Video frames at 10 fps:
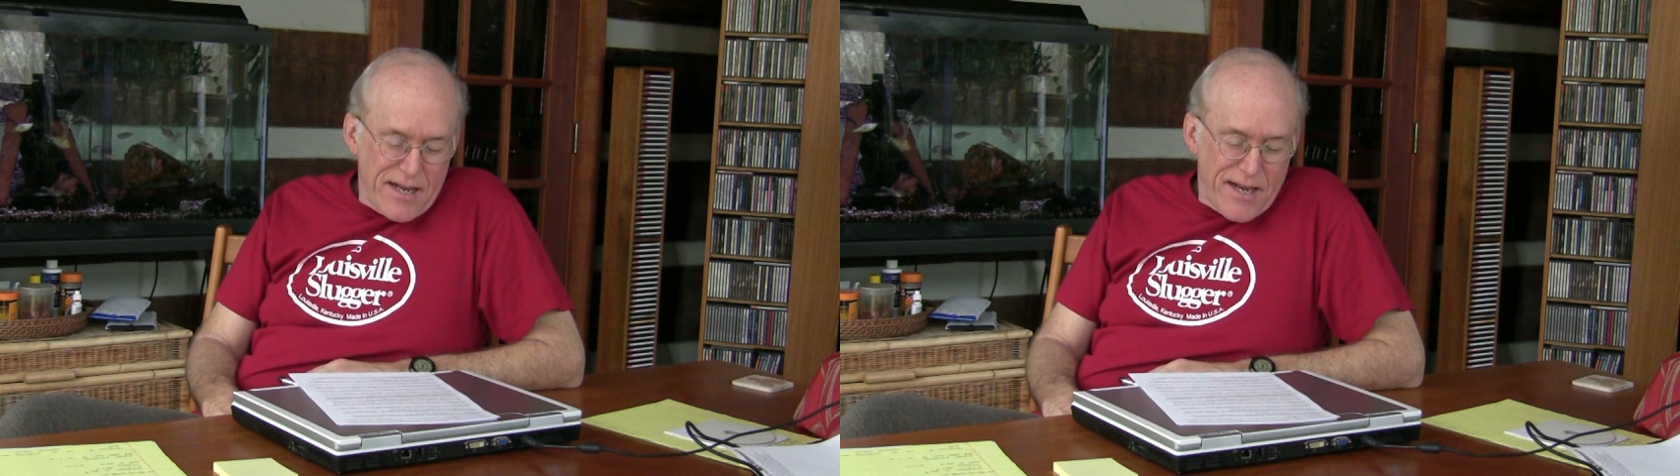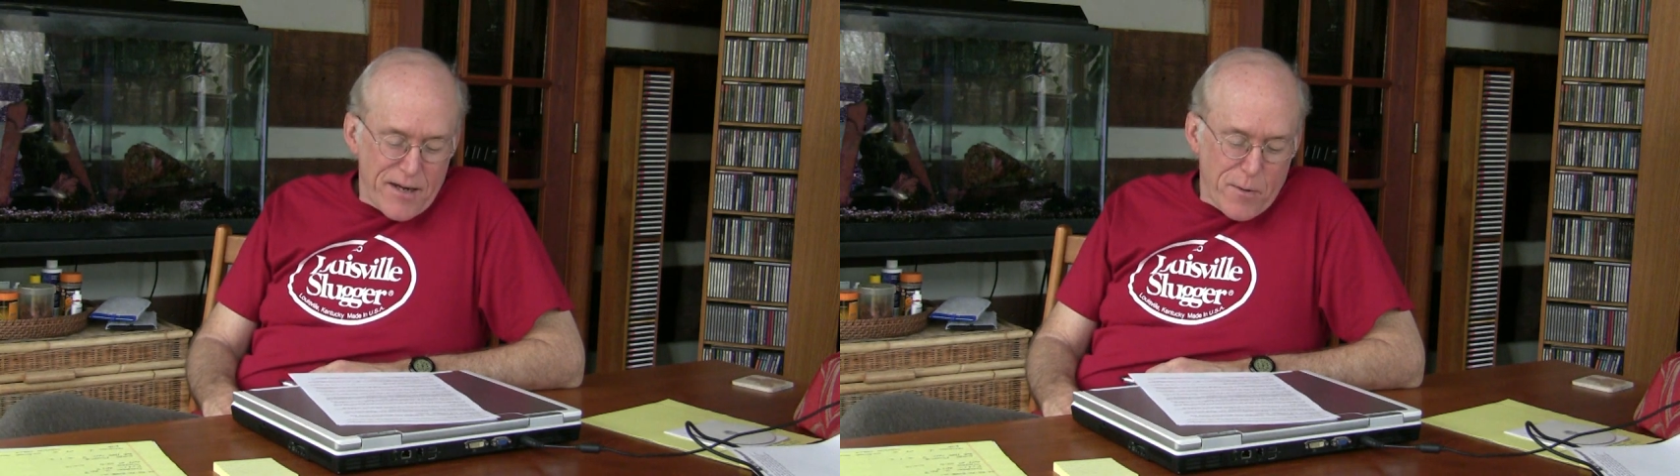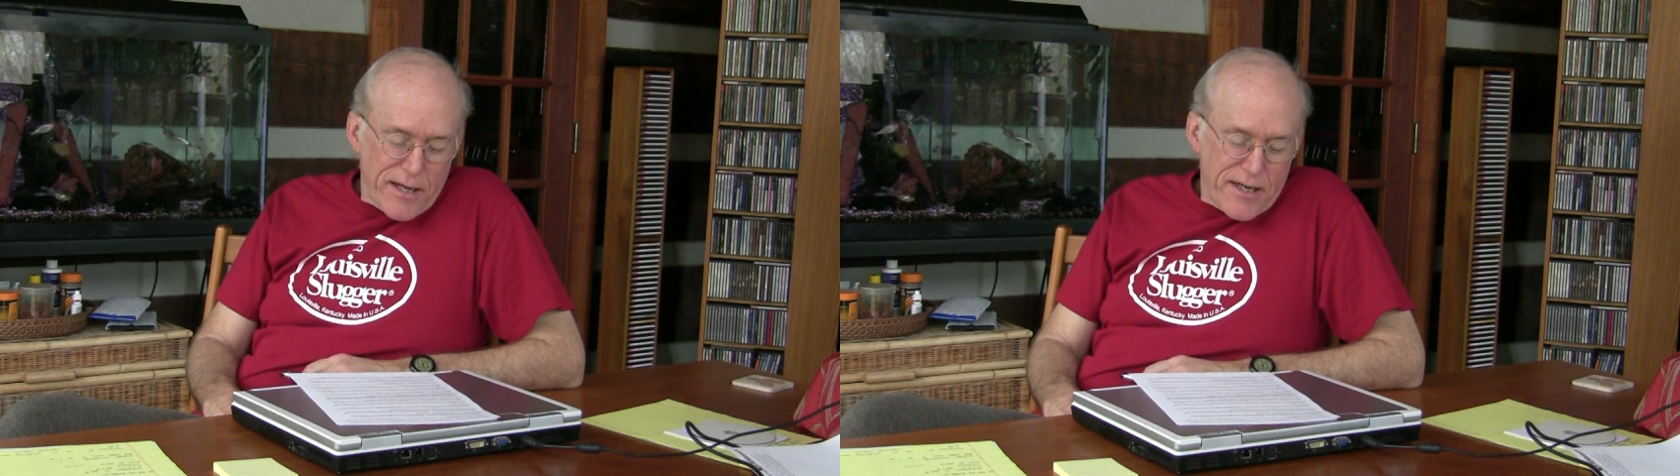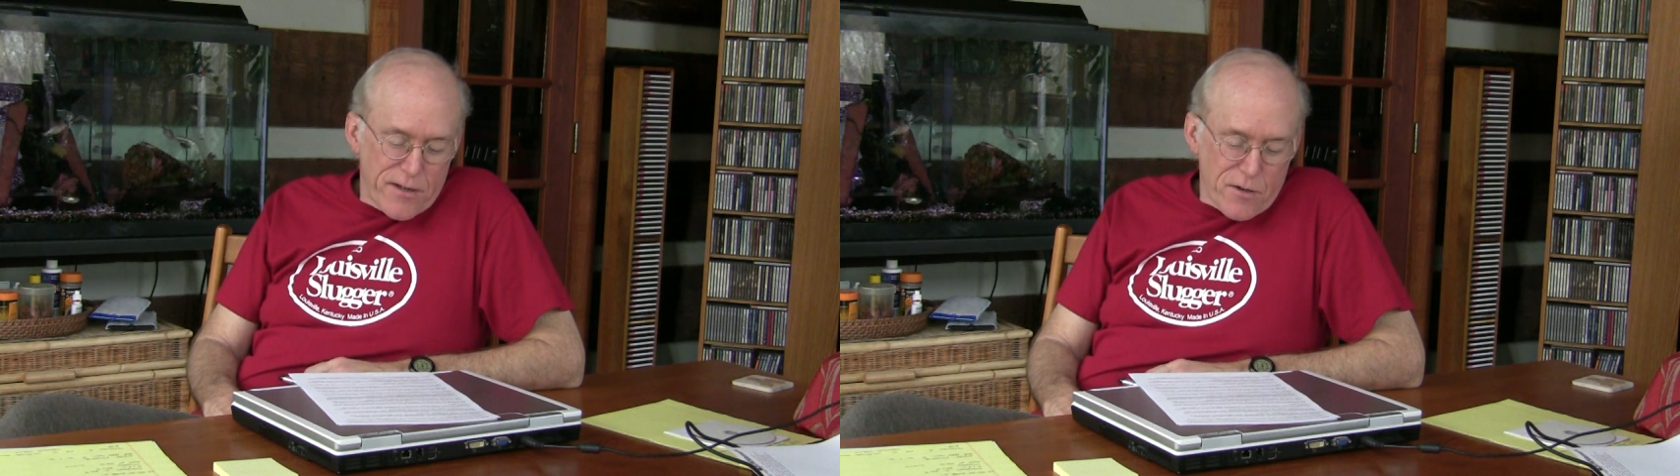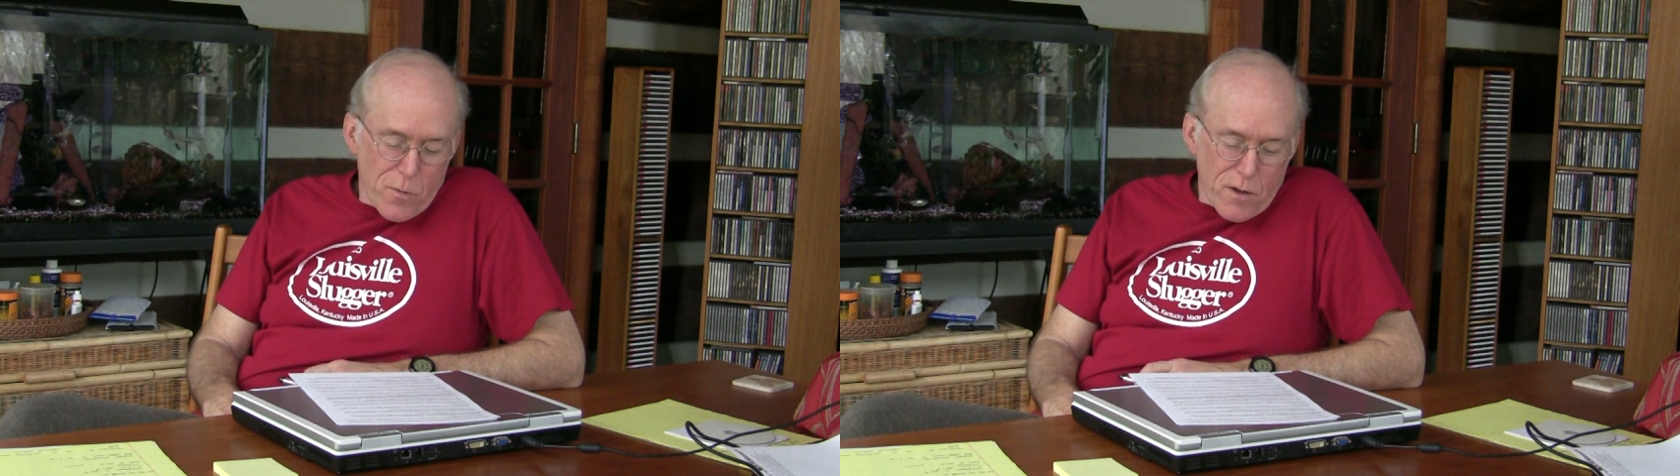Anyway,
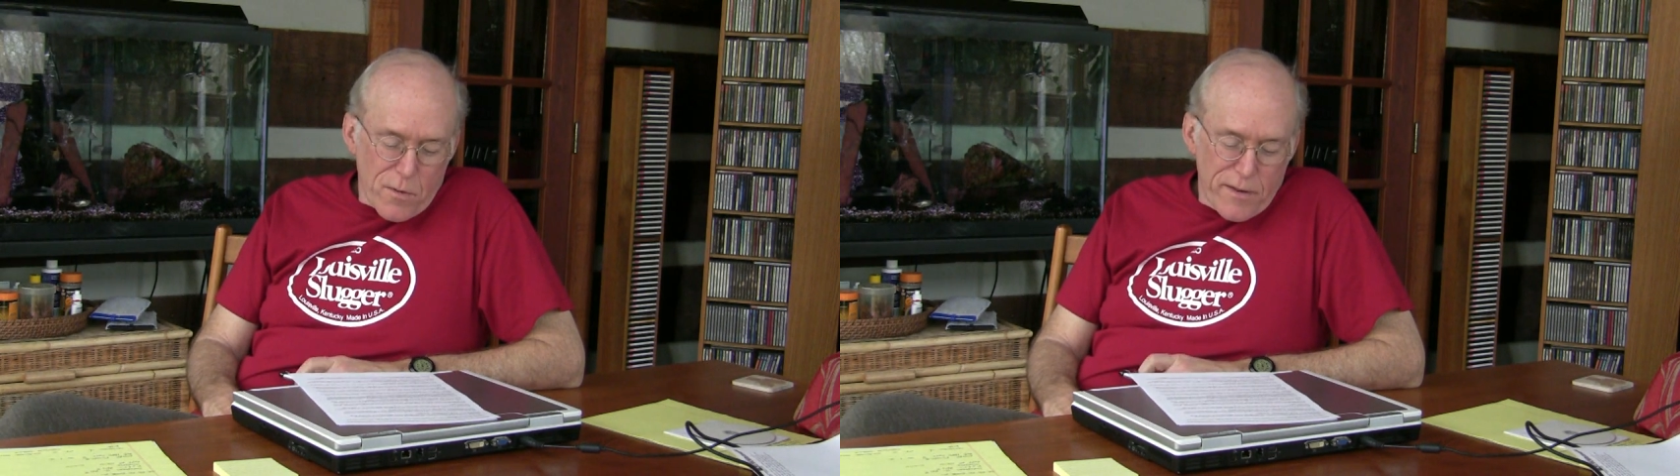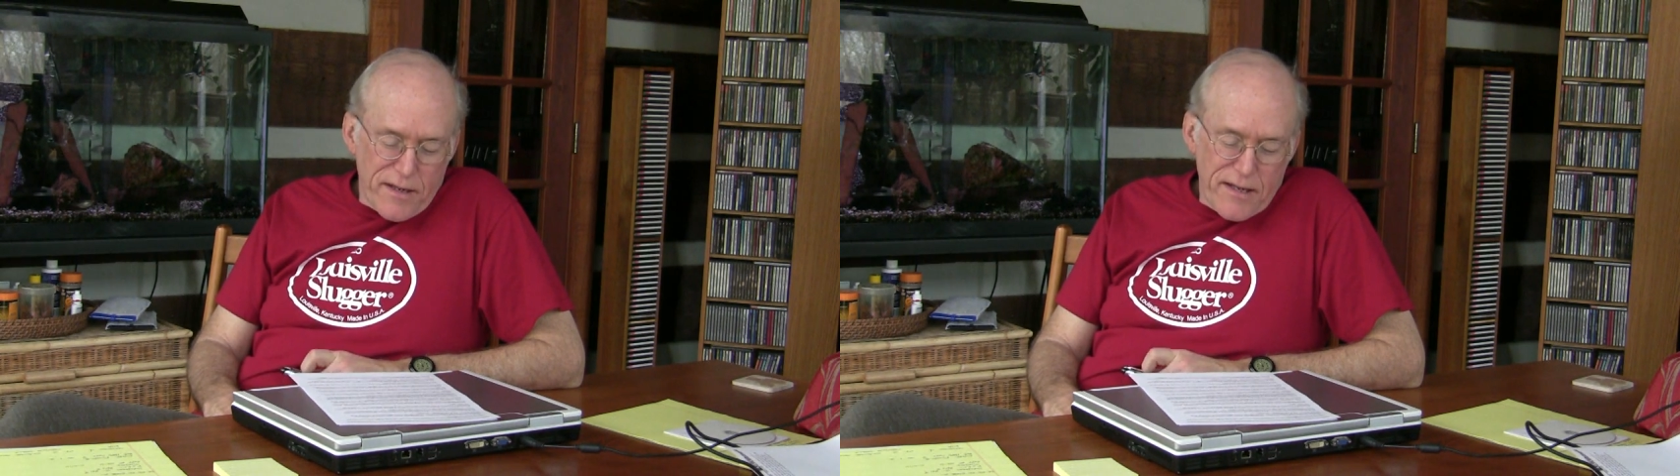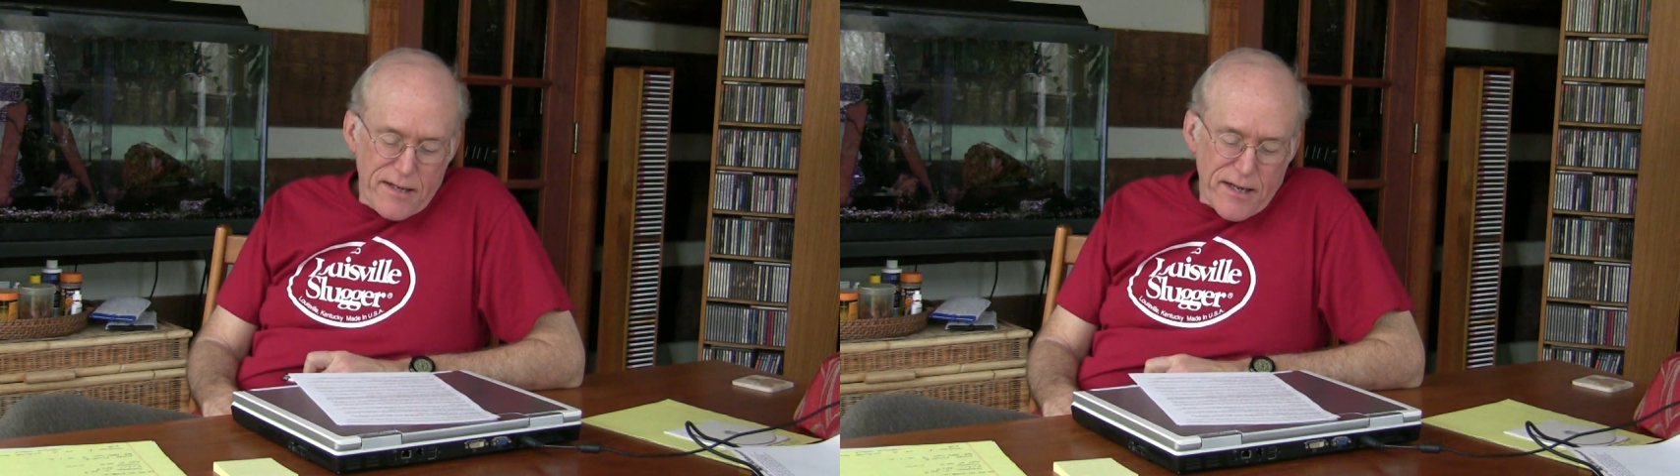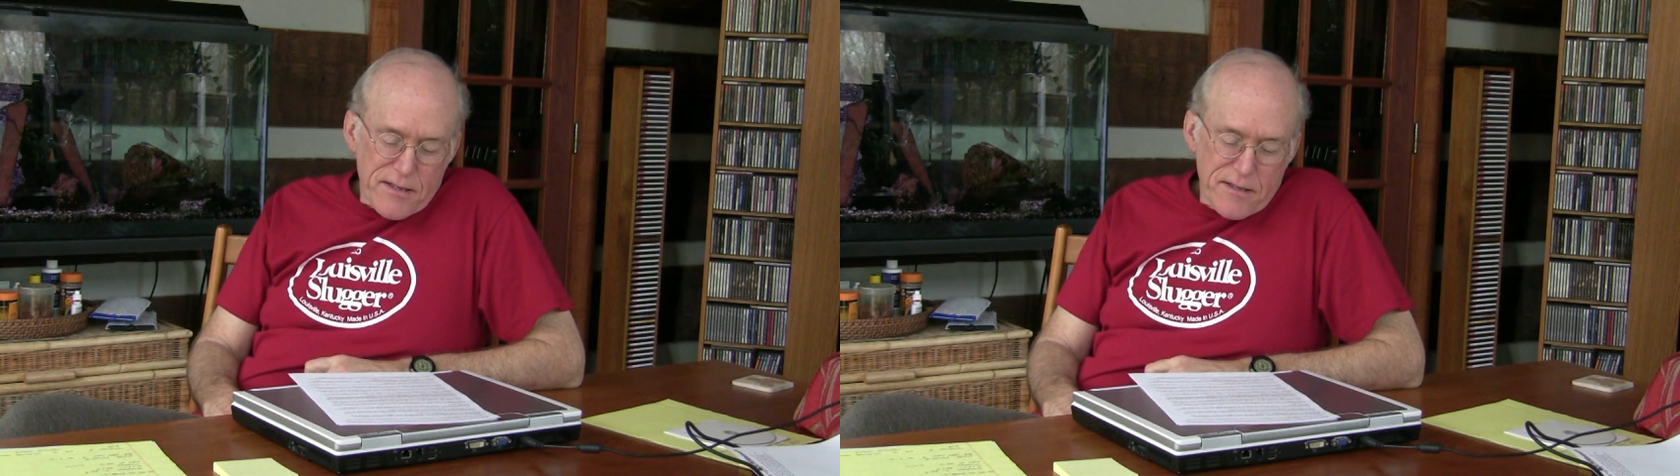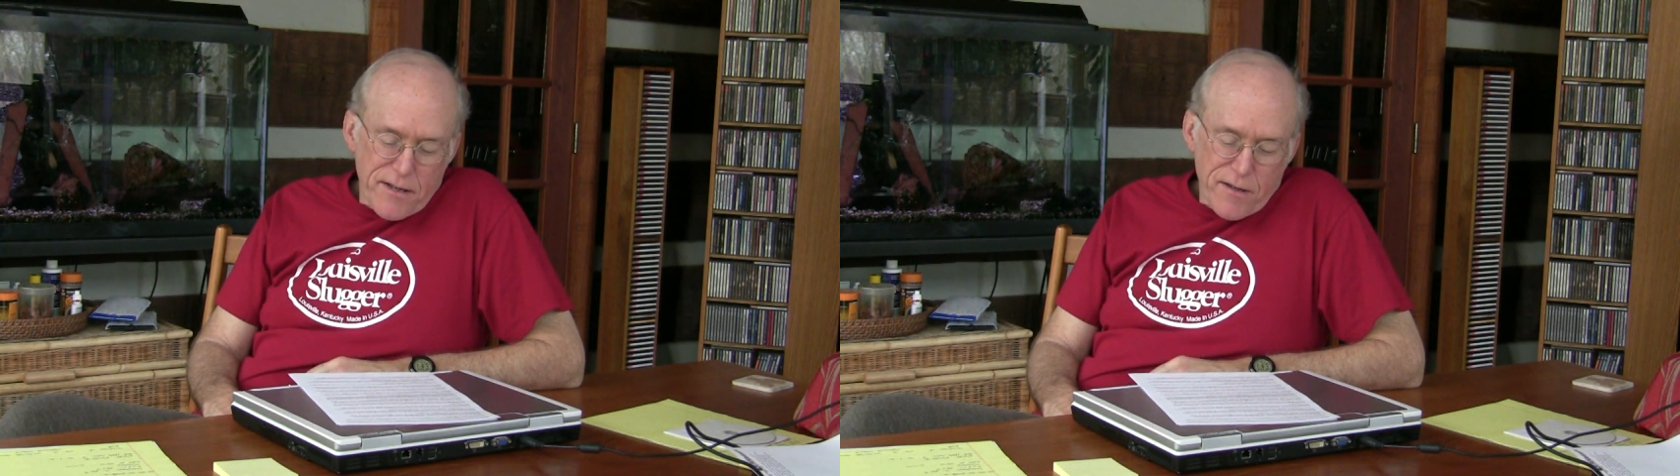your work with the
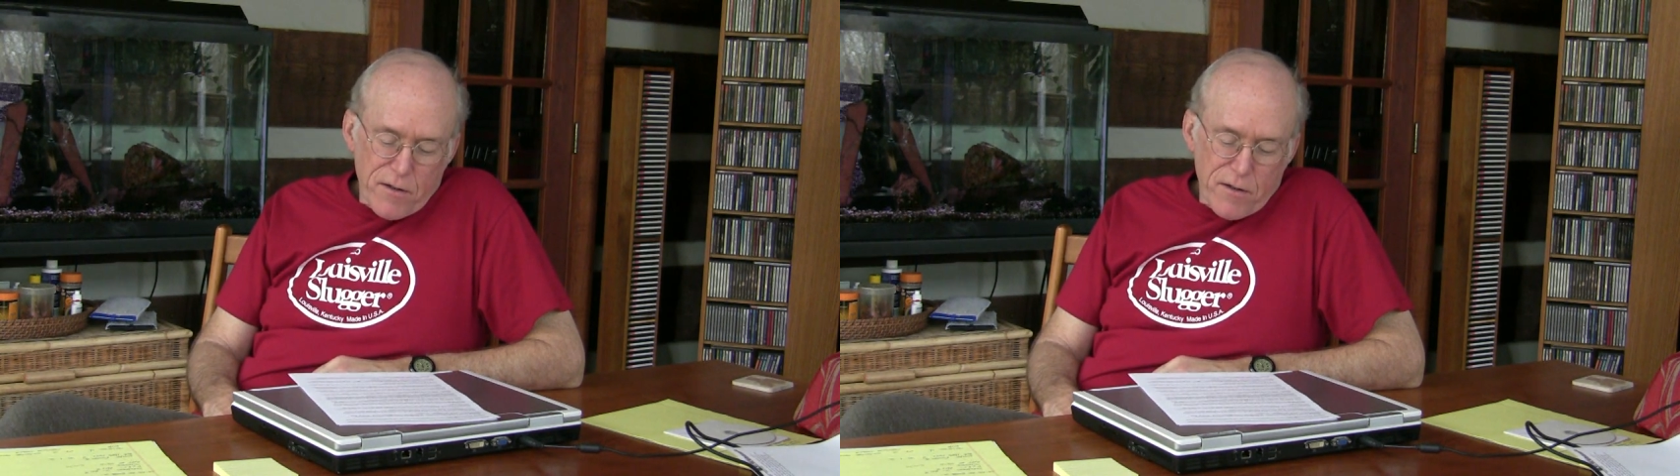indexes in